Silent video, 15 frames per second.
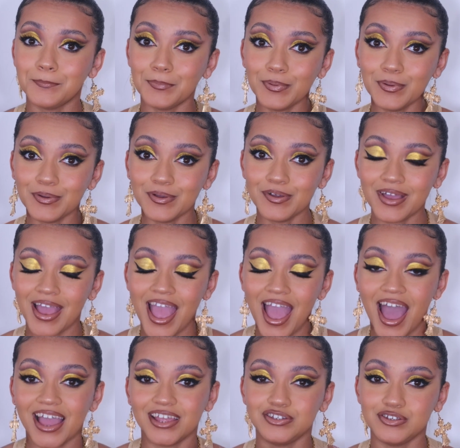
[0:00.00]
but
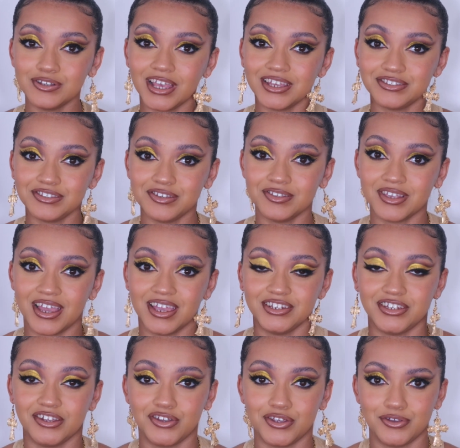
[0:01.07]
I do like to use
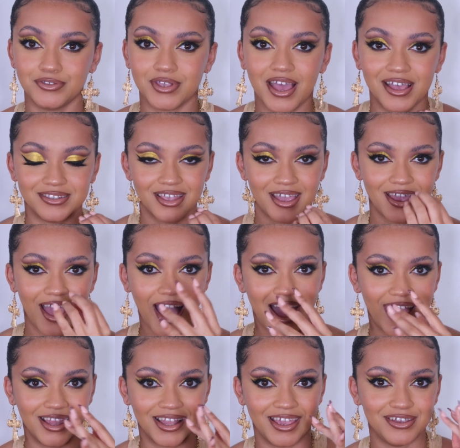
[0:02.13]
eyeshadows as like
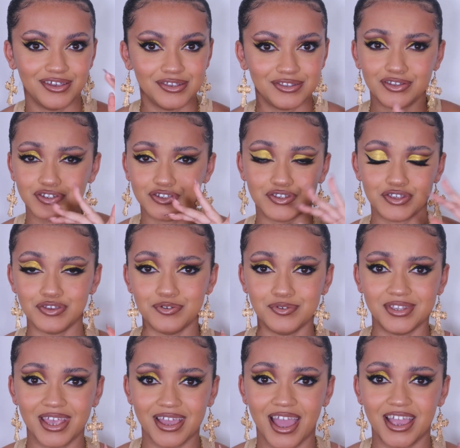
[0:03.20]
highlighters and just
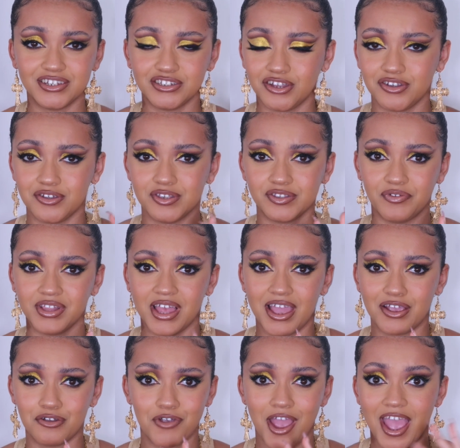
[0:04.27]
use eyeshadows for
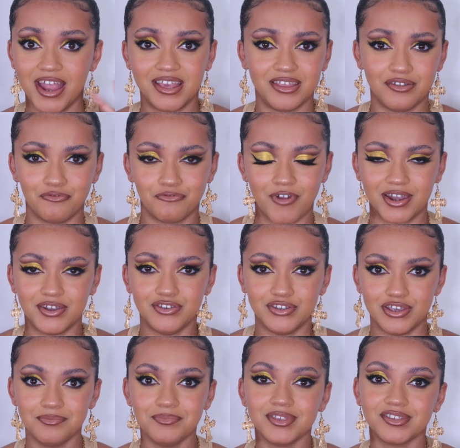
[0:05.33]
like anything
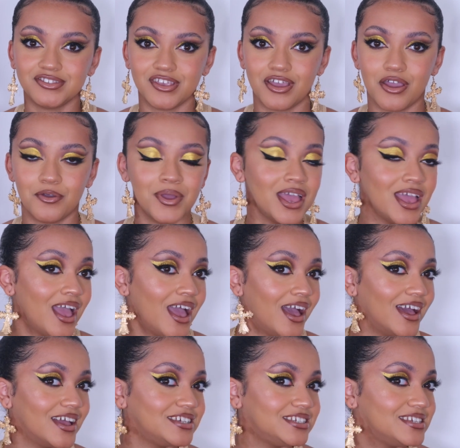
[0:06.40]
random. So
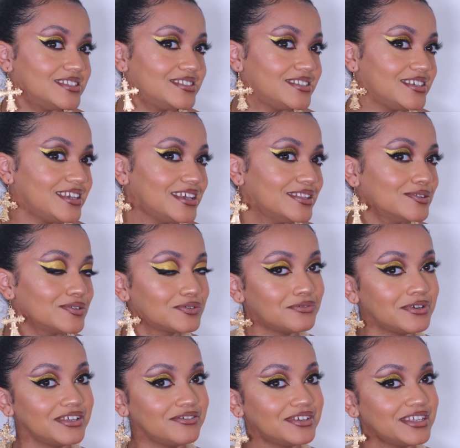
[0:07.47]
as you can see, it looks
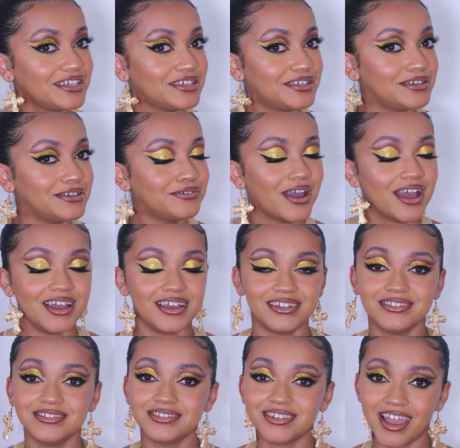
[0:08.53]
really cute
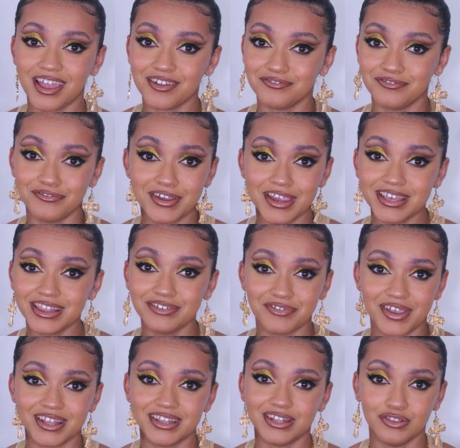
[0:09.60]
and I really
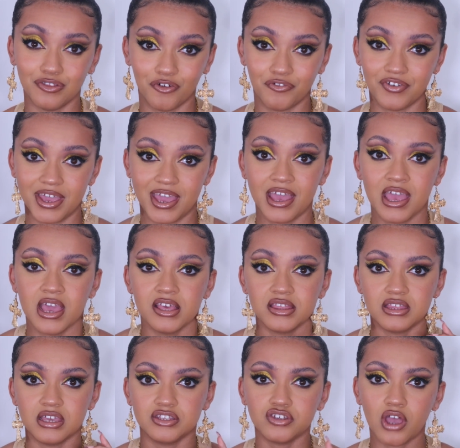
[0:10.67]
love it.
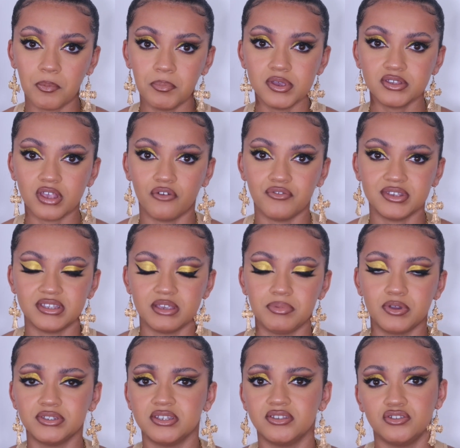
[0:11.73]
The toppers, obviously
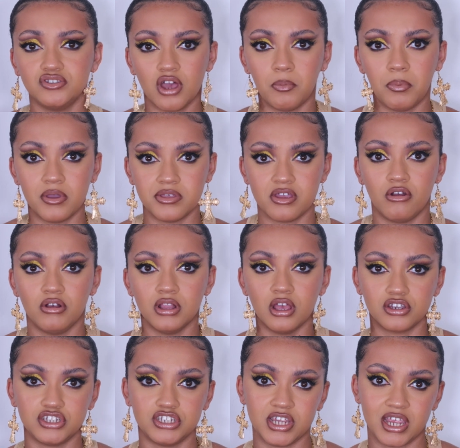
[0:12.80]
because it's a topper, they're a
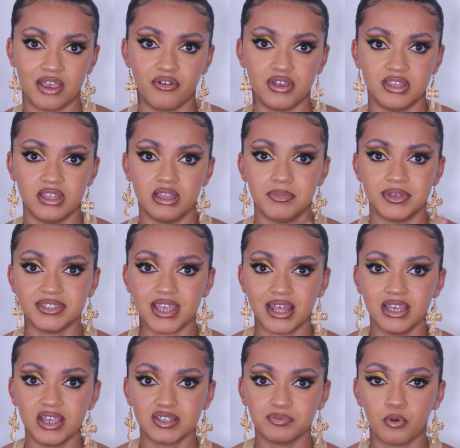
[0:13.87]
lot sheerer than the
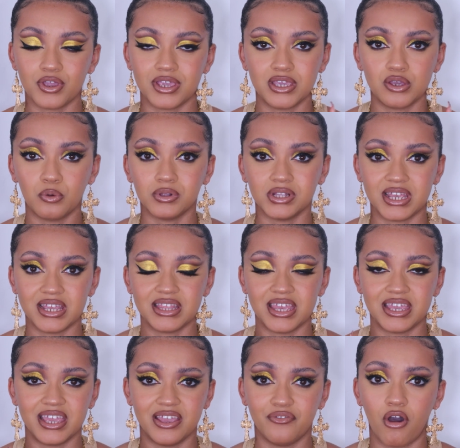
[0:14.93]
metallics, but equally they
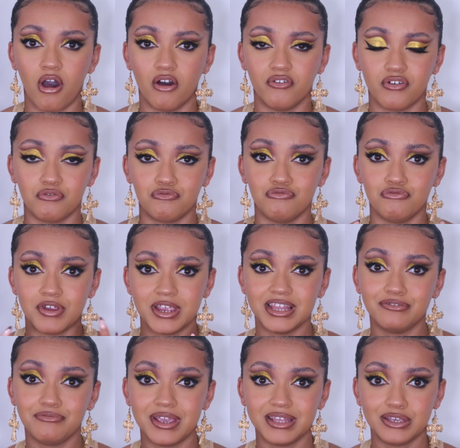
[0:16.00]
give off
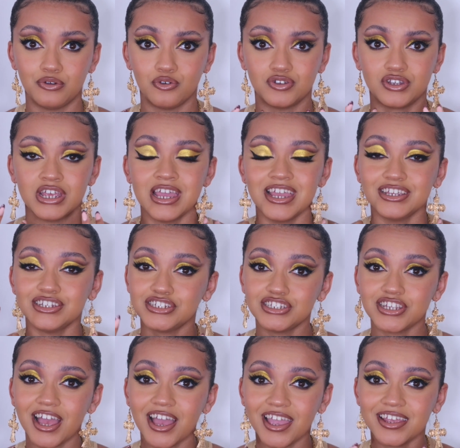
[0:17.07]
really good
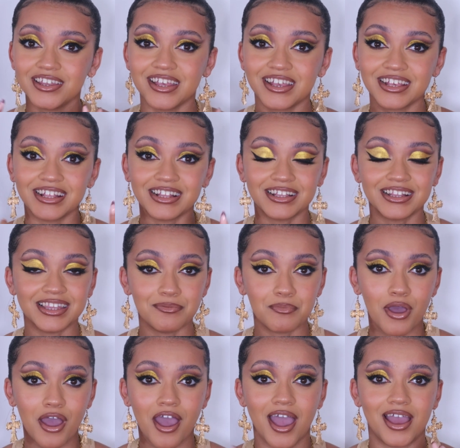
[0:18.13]
shine and
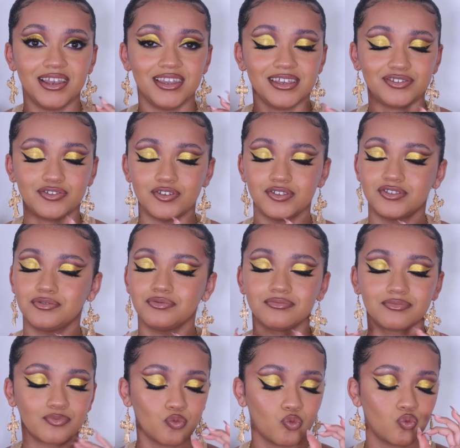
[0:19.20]
glimmer and it's just
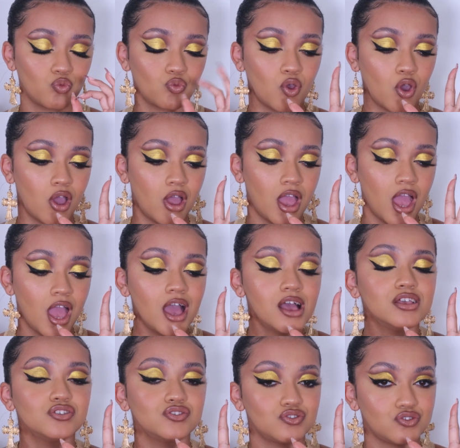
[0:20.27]

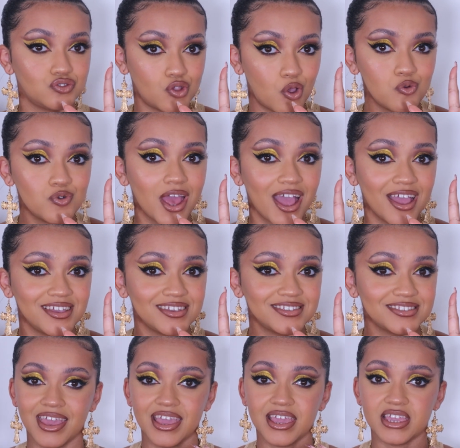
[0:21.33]
so nice.
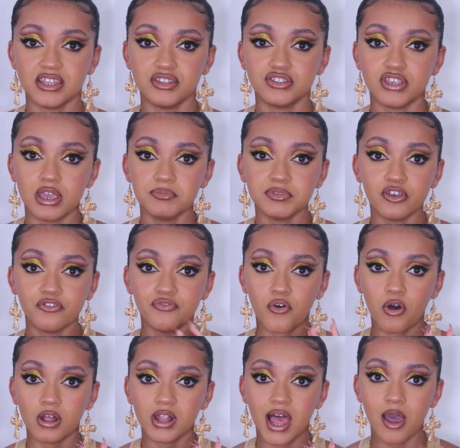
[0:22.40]
In terms of
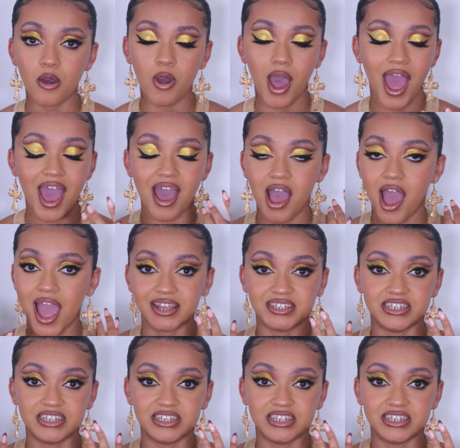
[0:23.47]
fallout, I